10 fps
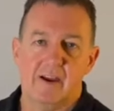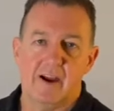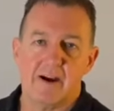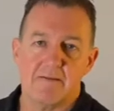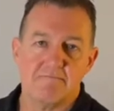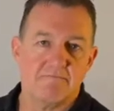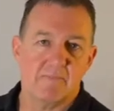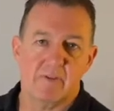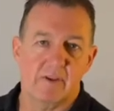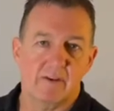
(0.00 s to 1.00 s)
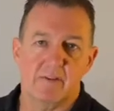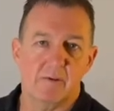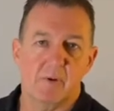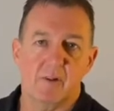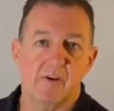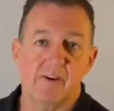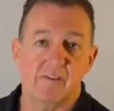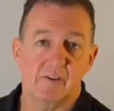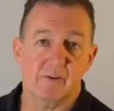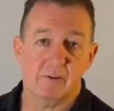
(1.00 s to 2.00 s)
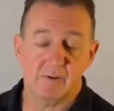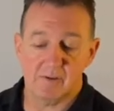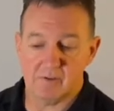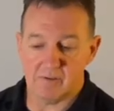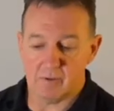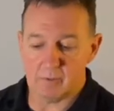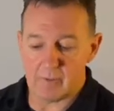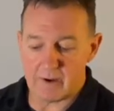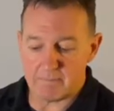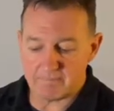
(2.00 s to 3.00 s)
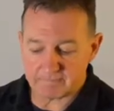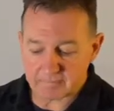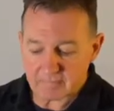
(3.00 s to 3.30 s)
the ability to